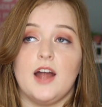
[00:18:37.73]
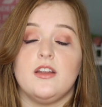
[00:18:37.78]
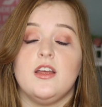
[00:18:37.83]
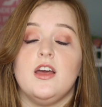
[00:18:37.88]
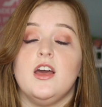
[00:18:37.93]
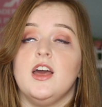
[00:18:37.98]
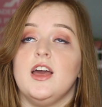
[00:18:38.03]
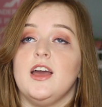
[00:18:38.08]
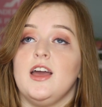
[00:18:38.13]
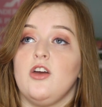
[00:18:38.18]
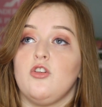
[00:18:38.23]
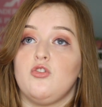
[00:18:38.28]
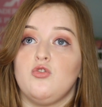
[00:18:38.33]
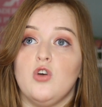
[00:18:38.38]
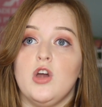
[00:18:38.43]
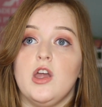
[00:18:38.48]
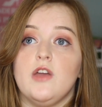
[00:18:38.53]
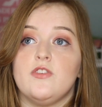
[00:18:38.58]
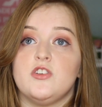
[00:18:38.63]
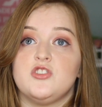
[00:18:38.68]
And it's
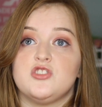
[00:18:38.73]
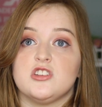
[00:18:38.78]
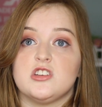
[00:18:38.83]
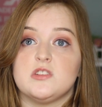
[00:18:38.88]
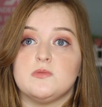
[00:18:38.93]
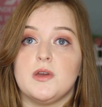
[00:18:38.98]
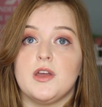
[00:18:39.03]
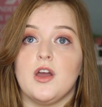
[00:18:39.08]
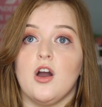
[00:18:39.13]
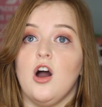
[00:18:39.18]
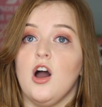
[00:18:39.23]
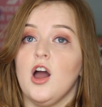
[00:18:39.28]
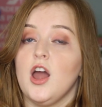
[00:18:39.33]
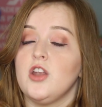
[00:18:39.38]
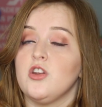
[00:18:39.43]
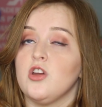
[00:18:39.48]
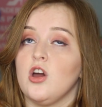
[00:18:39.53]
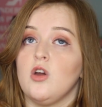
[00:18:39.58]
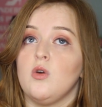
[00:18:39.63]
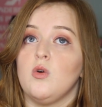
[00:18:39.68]
not even just me.
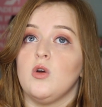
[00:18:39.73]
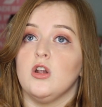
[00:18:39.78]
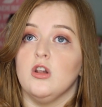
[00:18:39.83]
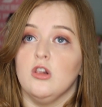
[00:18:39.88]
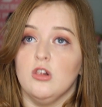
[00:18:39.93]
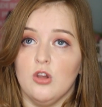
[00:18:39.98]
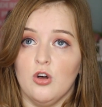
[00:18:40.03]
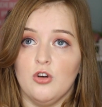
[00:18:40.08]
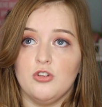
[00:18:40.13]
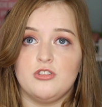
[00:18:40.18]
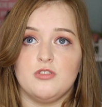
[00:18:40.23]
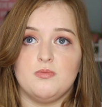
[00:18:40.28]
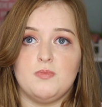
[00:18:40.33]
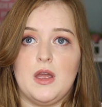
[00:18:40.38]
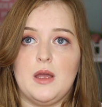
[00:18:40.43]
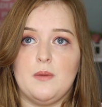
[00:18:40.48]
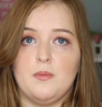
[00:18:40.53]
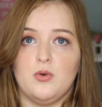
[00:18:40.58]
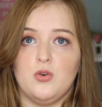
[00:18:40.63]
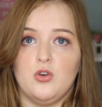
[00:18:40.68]
I know lots of
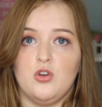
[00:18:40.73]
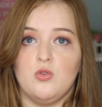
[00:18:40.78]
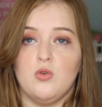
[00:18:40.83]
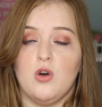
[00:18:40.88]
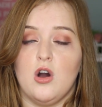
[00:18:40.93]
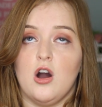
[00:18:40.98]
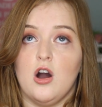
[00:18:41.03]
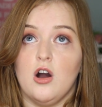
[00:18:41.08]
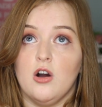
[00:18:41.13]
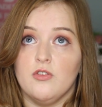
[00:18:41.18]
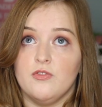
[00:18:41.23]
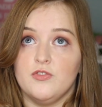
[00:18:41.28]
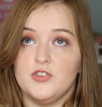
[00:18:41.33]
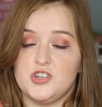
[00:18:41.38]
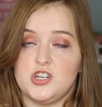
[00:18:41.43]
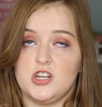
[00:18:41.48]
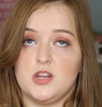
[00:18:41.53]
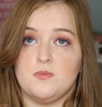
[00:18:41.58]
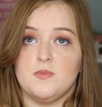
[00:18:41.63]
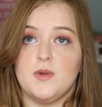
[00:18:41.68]
people who are
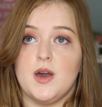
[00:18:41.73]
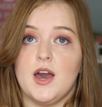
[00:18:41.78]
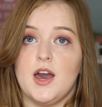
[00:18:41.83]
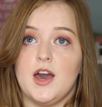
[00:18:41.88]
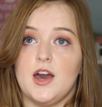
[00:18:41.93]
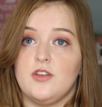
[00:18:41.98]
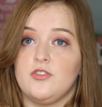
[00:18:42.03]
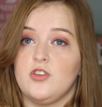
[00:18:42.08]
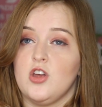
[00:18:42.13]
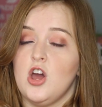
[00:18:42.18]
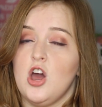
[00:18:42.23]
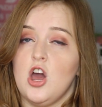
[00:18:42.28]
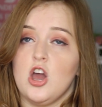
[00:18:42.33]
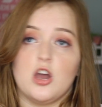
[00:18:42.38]
visually impaired,